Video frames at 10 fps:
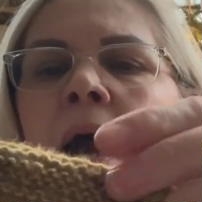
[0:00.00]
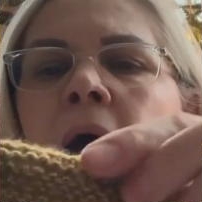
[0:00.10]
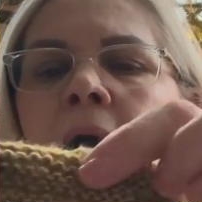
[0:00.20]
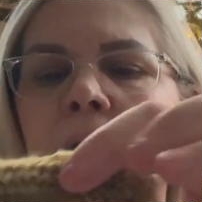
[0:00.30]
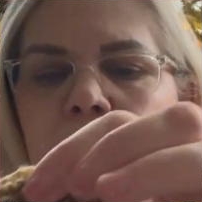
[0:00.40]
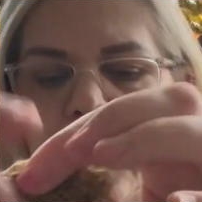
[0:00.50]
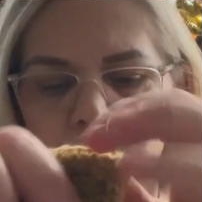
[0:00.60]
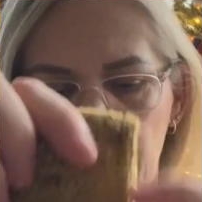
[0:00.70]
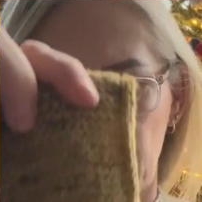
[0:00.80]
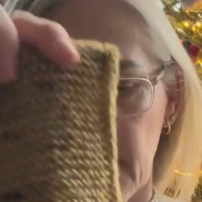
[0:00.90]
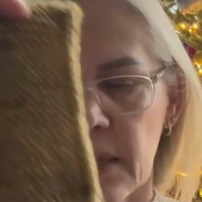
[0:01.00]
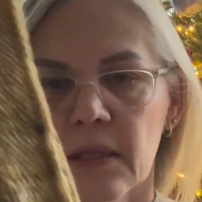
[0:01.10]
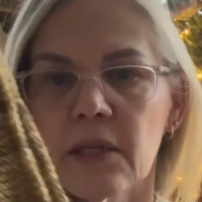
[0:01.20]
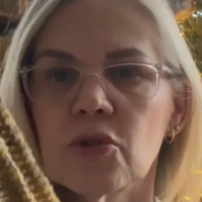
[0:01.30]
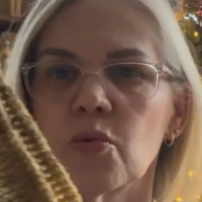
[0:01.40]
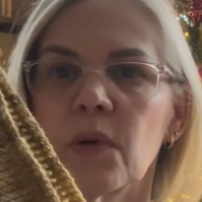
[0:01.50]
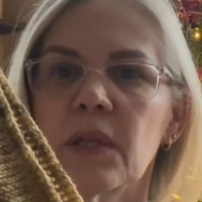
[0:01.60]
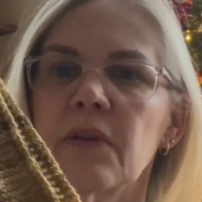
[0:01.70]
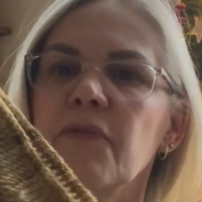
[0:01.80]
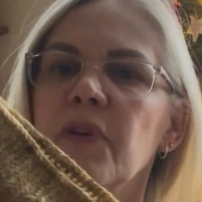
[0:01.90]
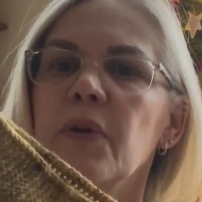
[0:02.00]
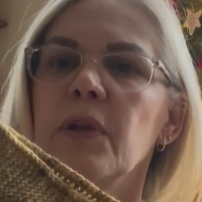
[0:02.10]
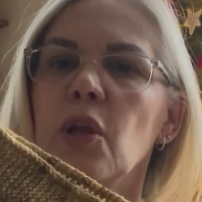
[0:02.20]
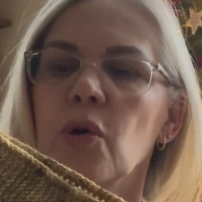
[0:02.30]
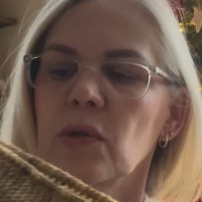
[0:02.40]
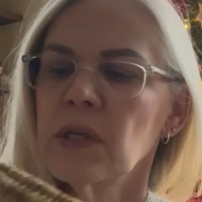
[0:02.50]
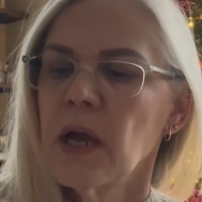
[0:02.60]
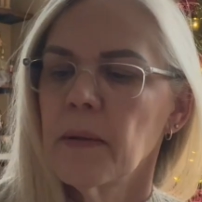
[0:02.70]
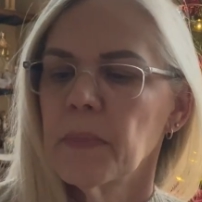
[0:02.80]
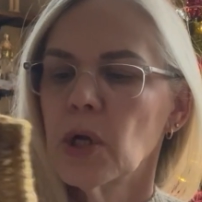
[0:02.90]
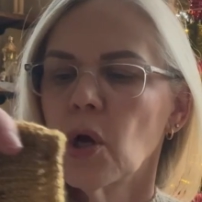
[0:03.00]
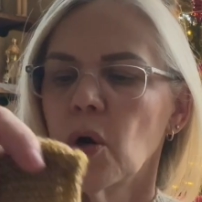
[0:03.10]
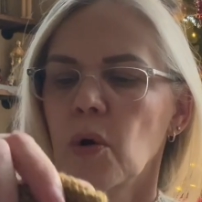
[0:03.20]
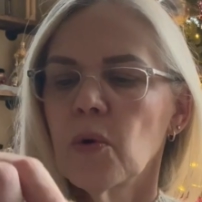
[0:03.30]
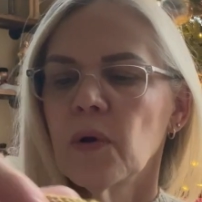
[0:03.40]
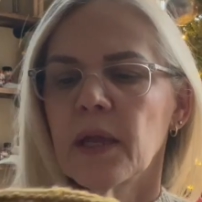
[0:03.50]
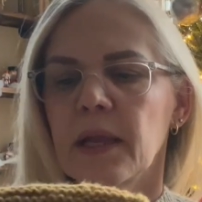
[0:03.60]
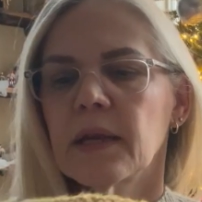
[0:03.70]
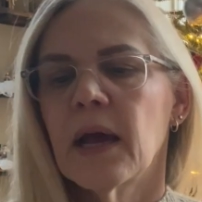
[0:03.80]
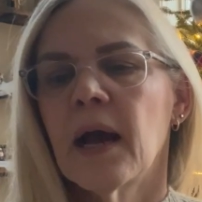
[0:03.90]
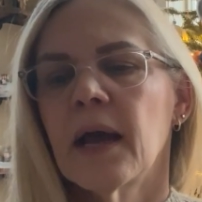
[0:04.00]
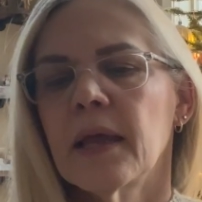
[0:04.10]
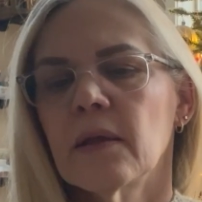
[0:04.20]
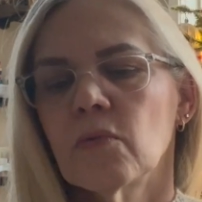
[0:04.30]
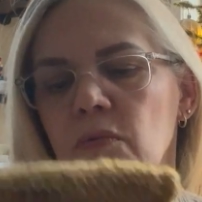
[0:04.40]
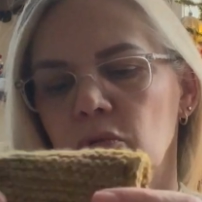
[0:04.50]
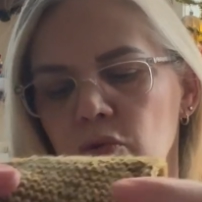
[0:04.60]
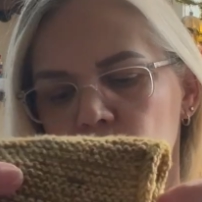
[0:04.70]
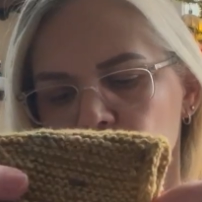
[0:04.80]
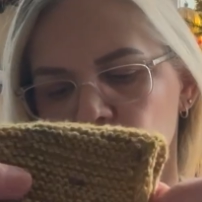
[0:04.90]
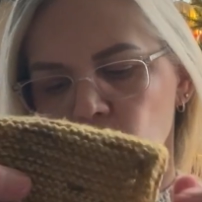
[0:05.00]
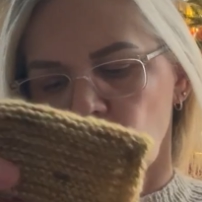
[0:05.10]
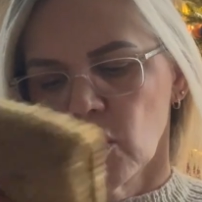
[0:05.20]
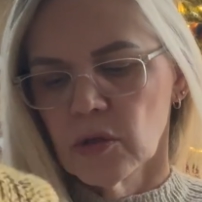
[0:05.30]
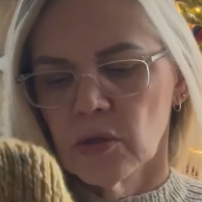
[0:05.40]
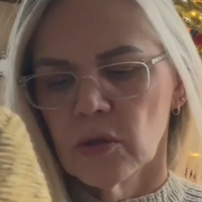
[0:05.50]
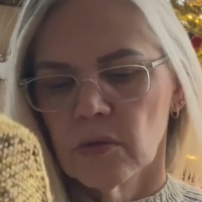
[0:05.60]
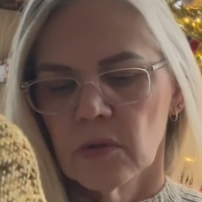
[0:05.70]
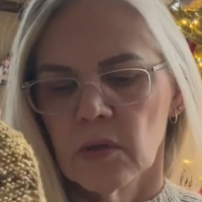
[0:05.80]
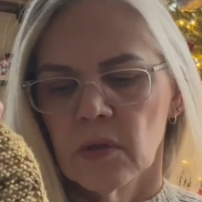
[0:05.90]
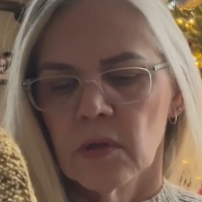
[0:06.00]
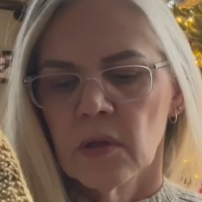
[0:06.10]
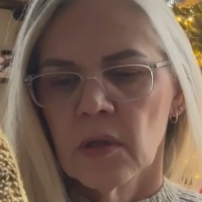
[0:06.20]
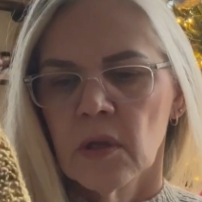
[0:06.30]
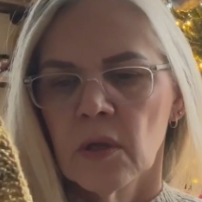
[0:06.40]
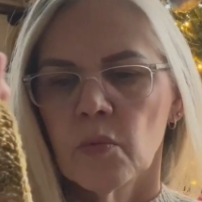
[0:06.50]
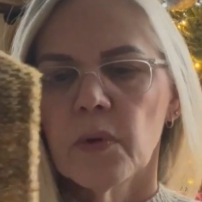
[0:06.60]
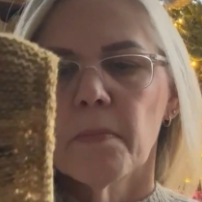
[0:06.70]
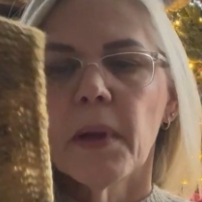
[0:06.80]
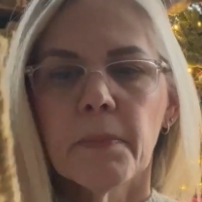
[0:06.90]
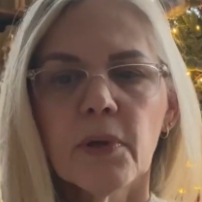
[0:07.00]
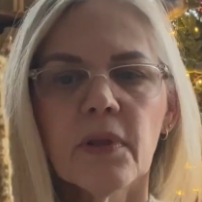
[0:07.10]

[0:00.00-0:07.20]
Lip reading: I made this one a very long time ago, and I do not remember the